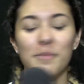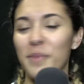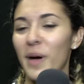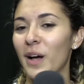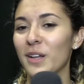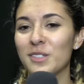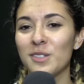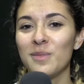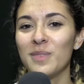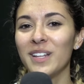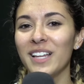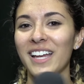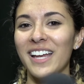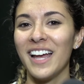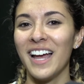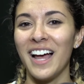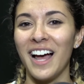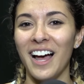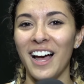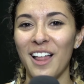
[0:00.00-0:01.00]

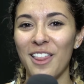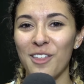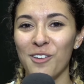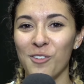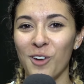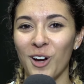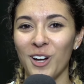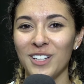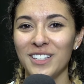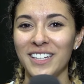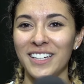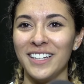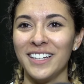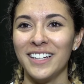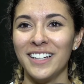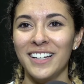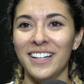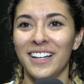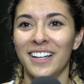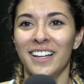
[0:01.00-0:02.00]
possibly uh, the world,
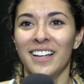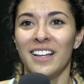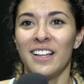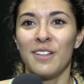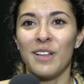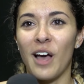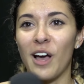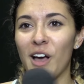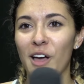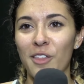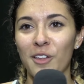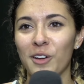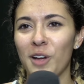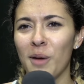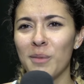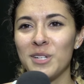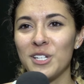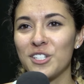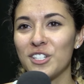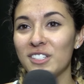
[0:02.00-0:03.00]
other
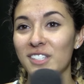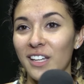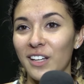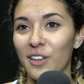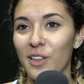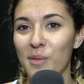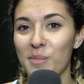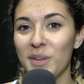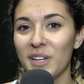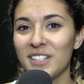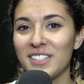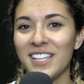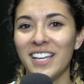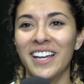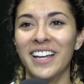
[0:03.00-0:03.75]
competitions like Olympics.